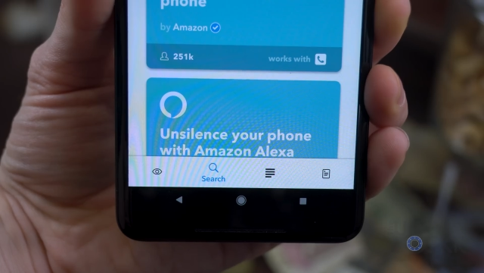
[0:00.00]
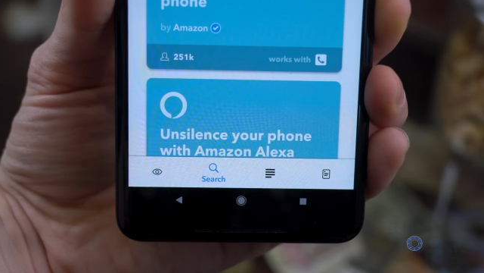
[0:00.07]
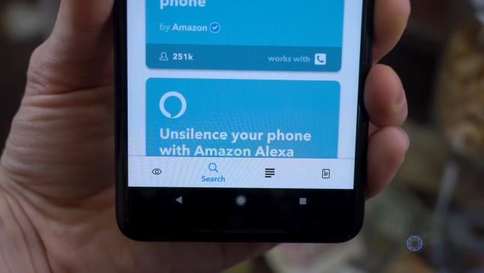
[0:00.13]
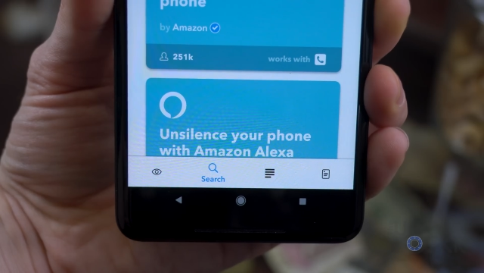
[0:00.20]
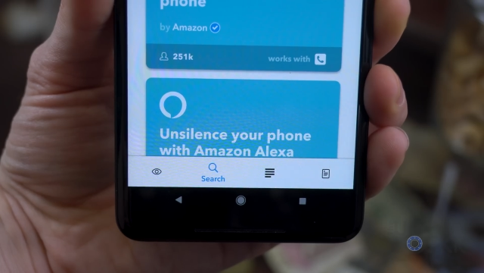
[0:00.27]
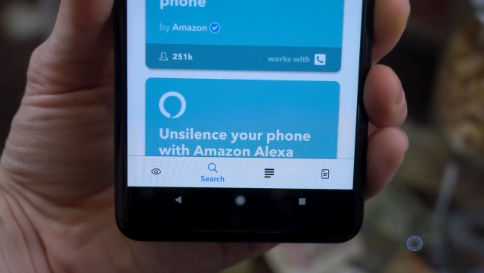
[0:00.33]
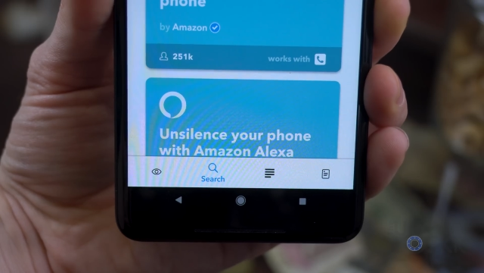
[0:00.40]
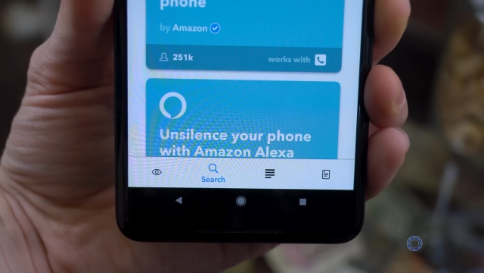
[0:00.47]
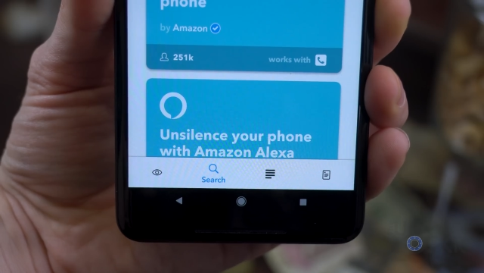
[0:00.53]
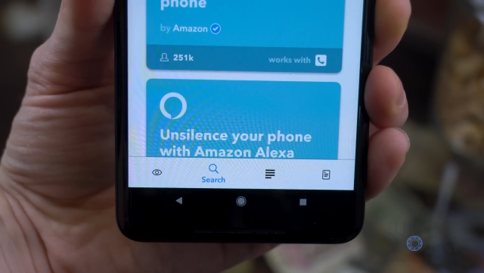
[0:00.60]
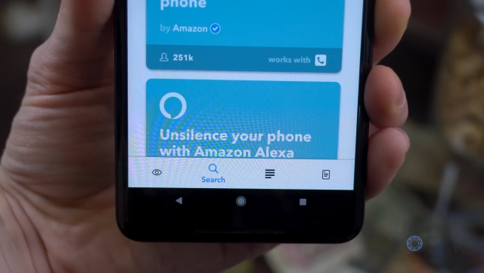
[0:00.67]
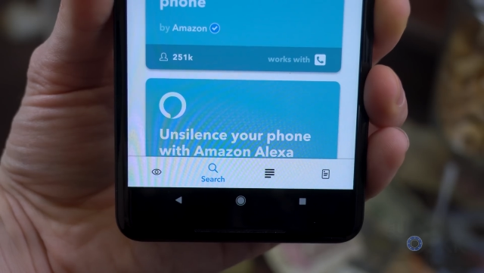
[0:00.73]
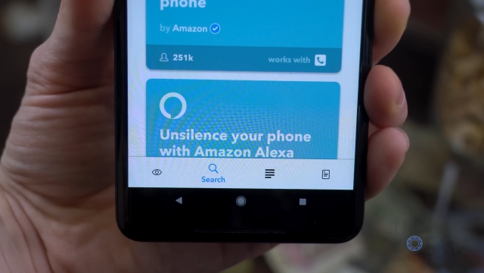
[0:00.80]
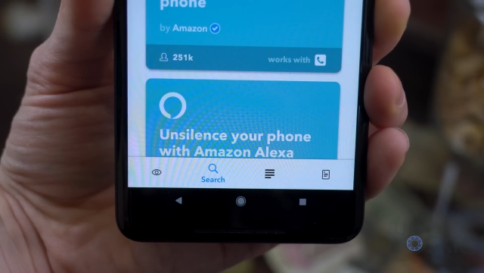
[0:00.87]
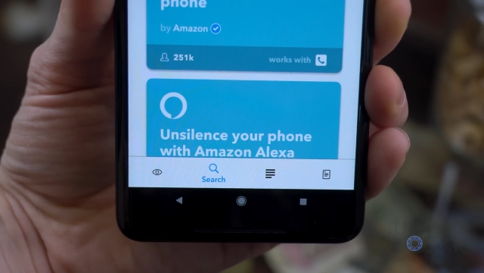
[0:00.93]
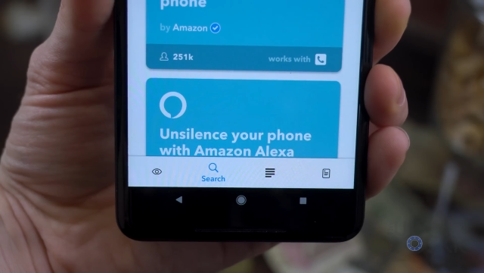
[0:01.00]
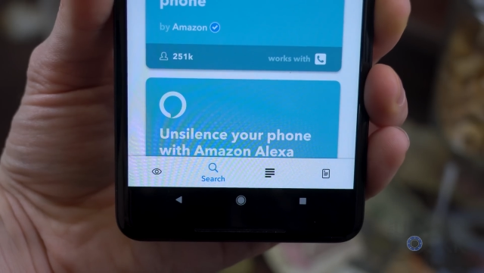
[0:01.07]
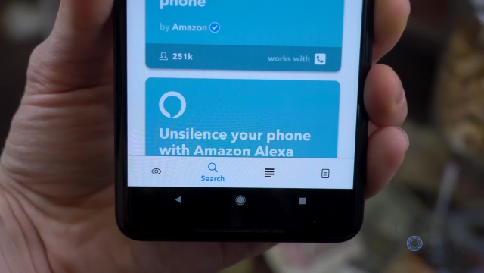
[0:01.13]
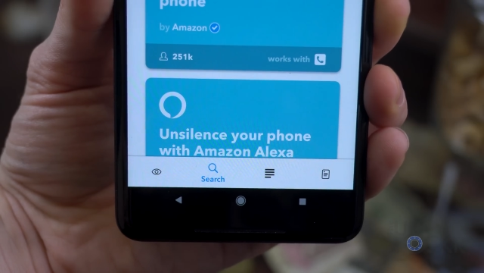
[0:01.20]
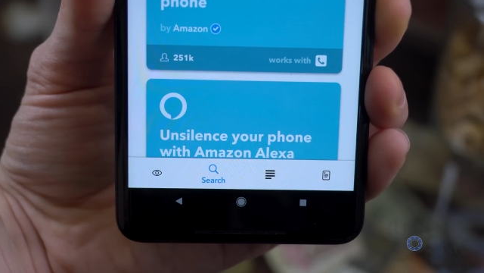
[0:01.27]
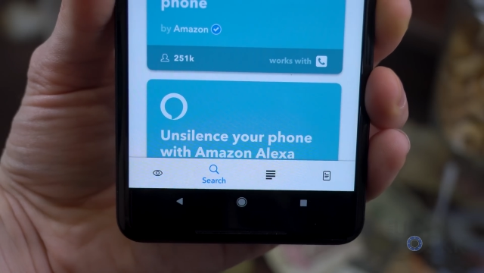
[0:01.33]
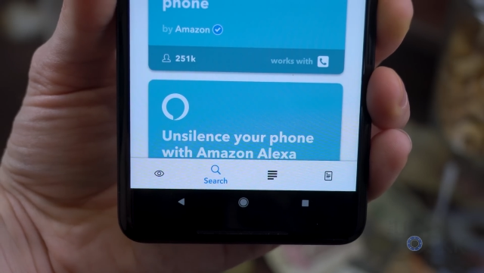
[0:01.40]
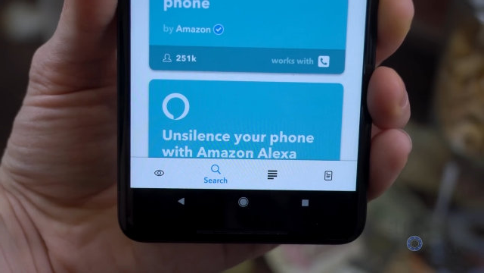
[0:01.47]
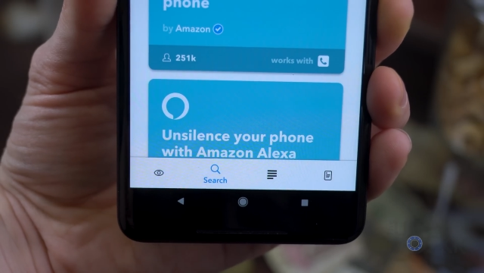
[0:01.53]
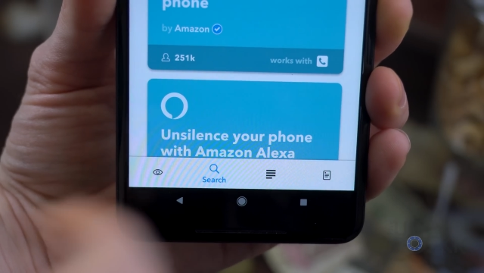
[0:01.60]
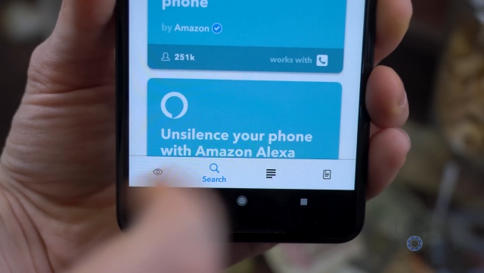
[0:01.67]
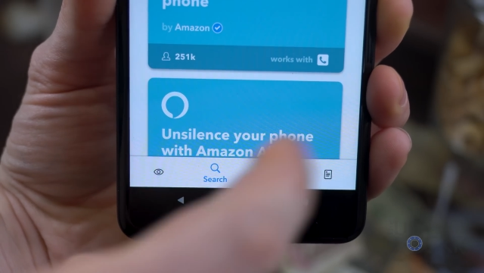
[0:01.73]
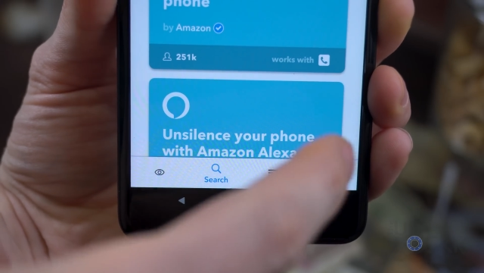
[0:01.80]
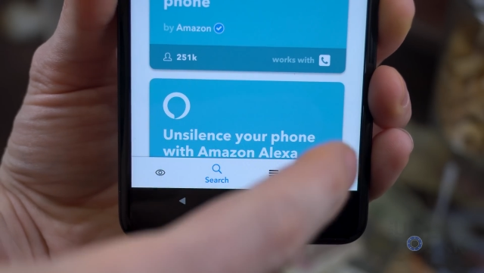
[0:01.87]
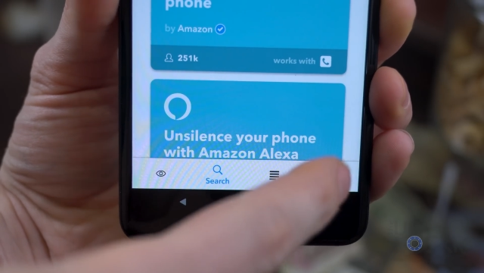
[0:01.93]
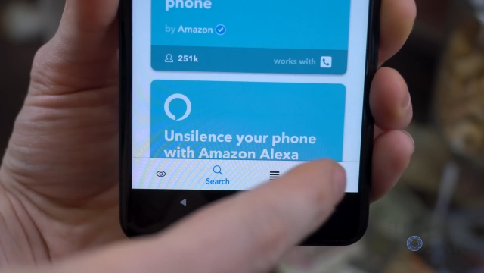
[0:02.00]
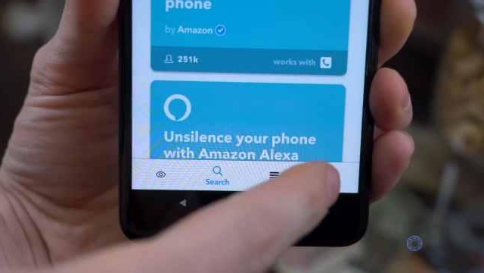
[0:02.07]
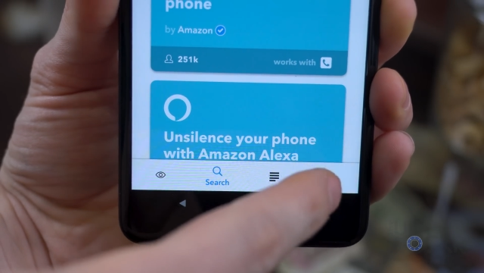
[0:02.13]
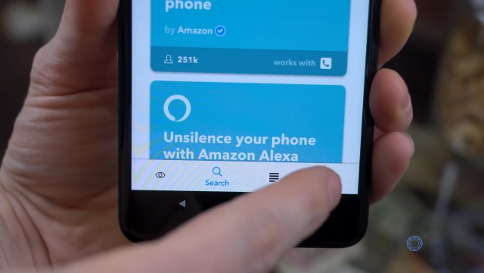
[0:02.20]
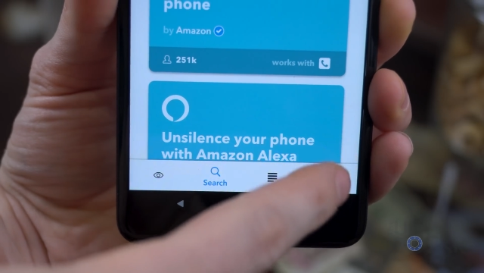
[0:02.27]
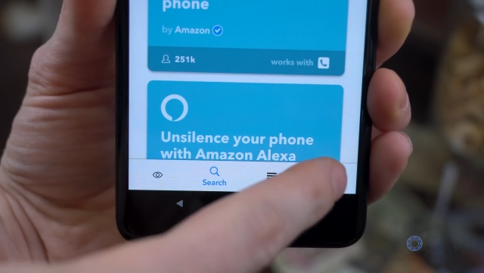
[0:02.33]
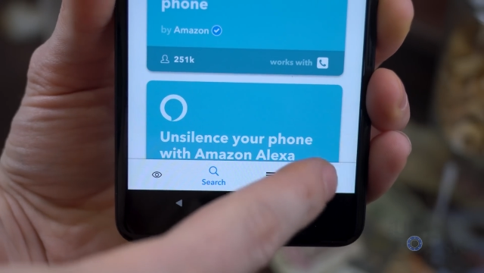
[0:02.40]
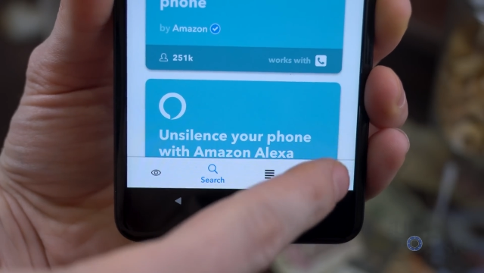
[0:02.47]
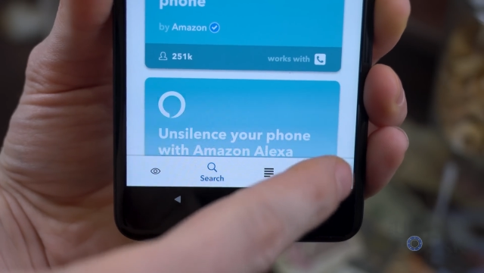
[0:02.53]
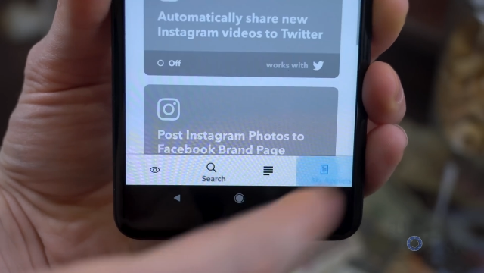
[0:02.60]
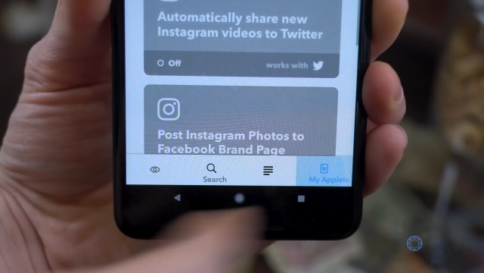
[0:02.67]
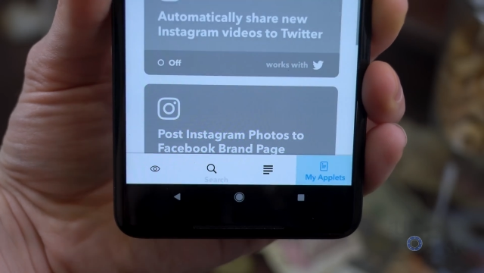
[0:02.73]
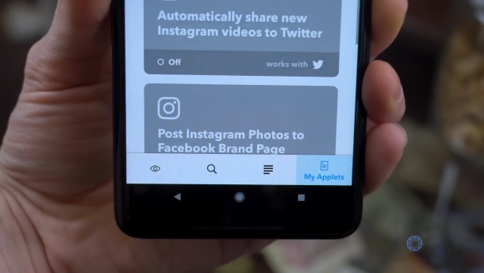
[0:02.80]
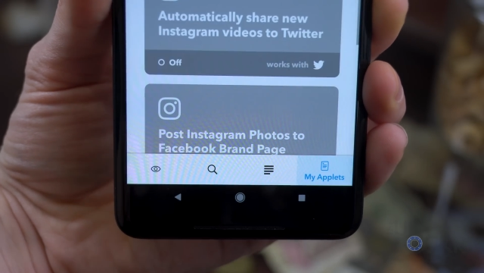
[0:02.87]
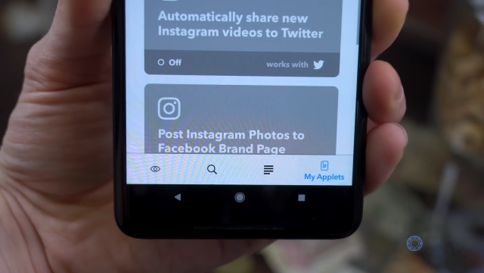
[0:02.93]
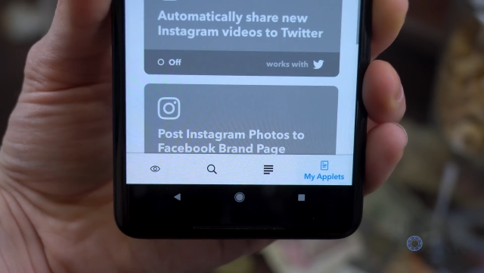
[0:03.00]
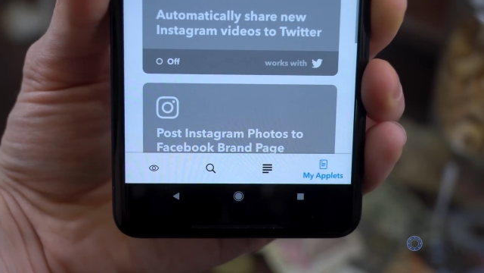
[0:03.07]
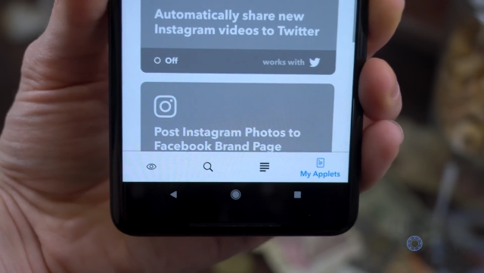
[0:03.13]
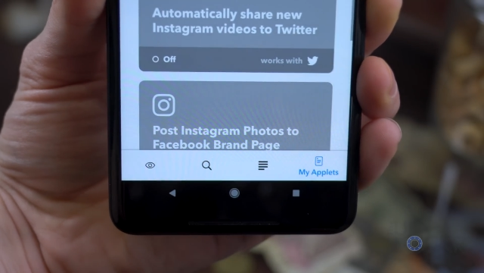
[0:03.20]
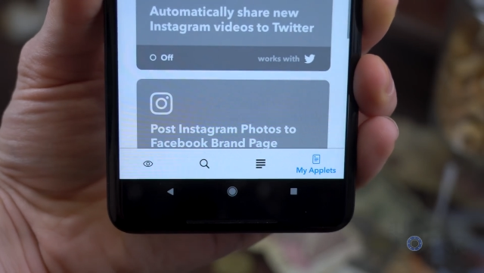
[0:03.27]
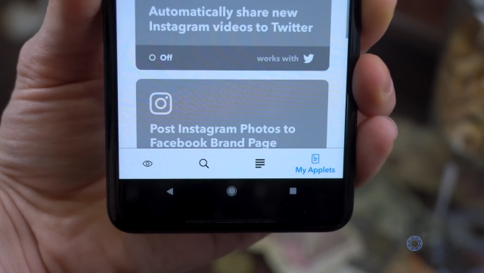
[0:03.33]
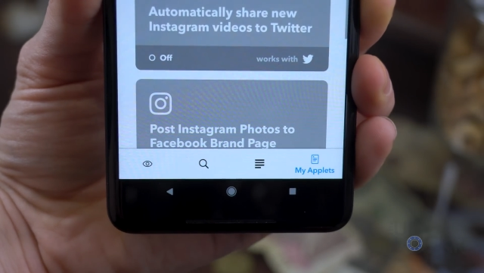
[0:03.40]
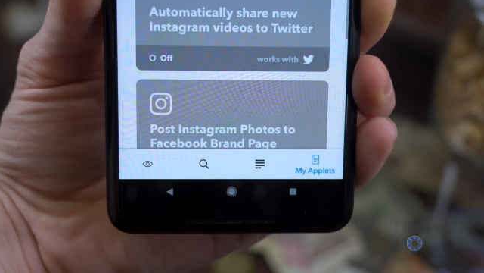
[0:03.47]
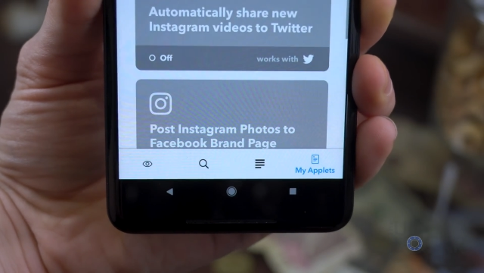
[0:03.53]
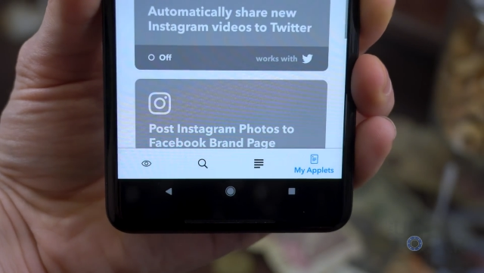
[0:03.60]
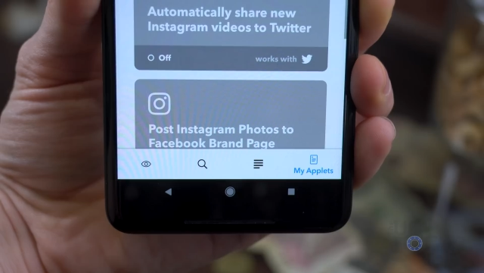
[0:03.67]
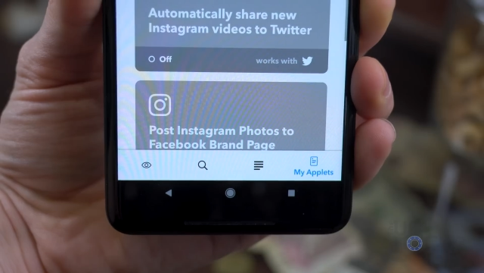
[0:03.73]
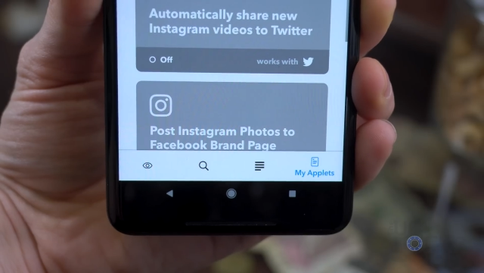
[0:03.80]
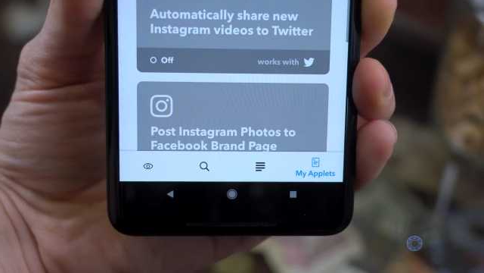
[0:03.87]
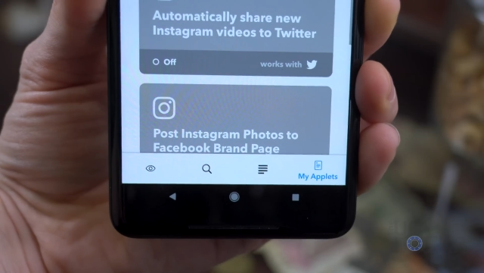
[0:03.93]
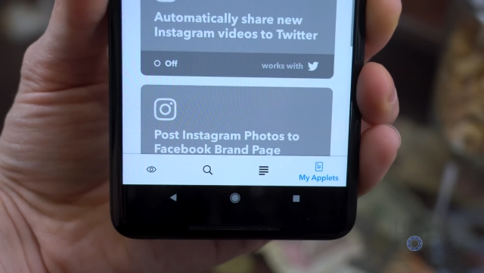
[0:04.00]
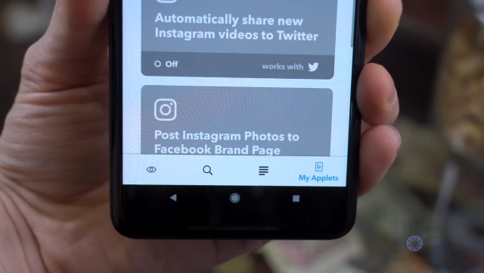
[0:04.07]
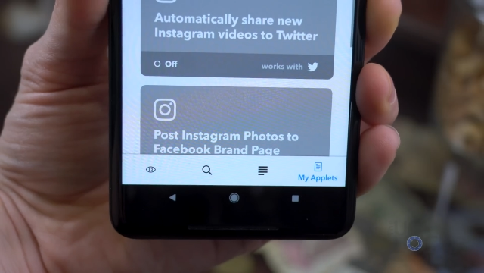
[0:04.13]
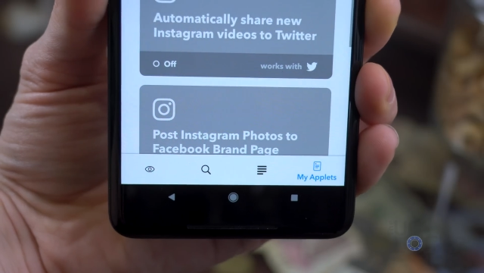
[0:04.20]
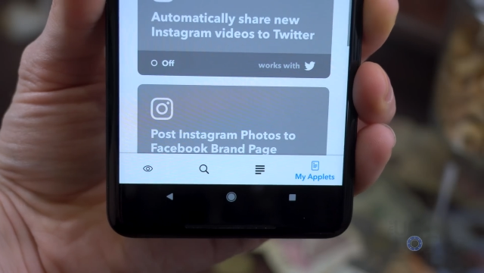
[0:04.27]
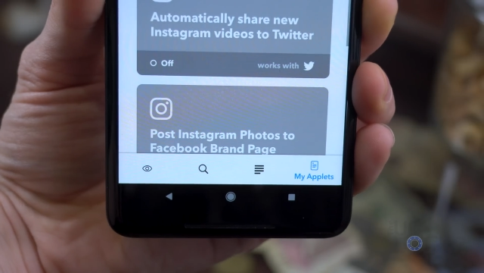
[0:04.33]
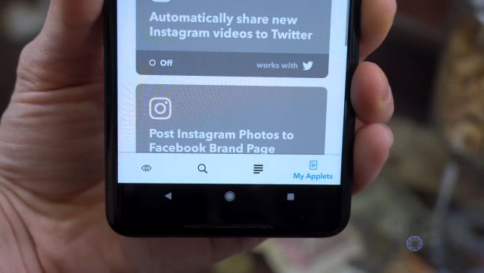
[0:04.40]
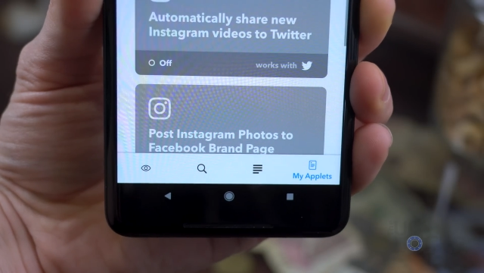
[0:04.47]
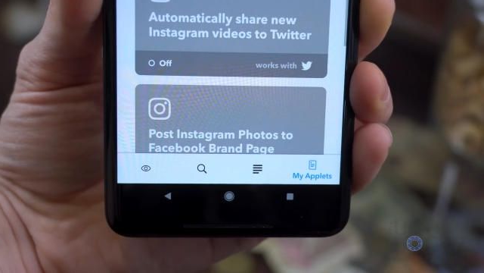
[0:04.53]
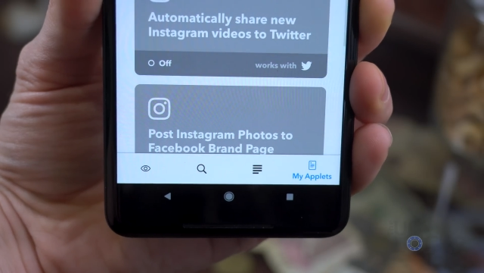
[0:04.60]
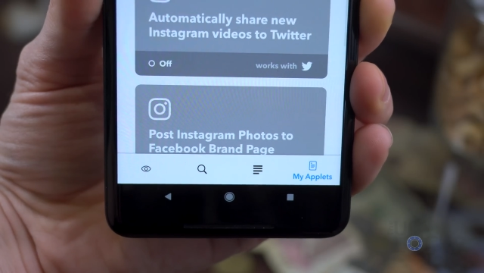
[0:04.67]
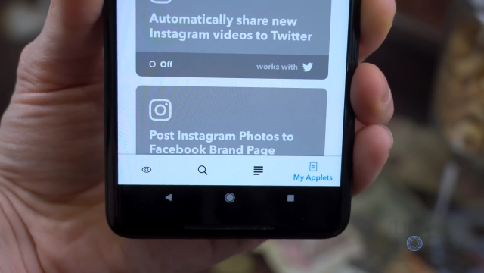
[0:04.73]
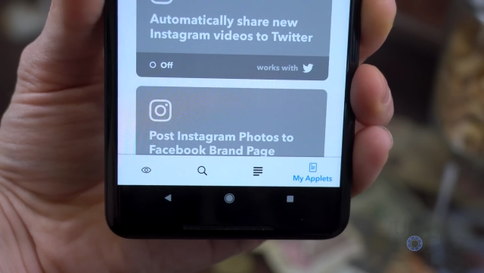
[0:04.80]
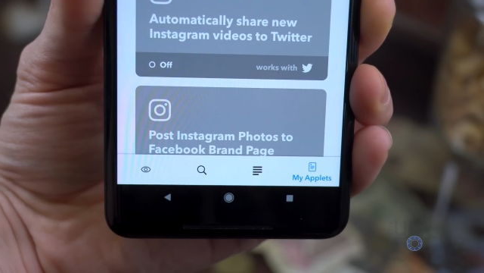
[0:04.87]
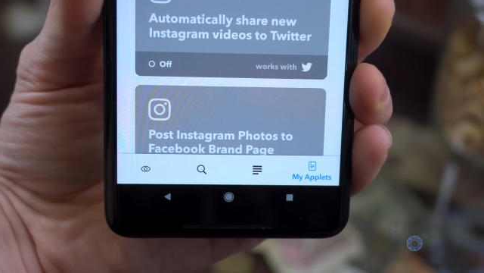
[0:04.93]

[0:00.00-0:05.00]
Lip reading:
(no speaker visible)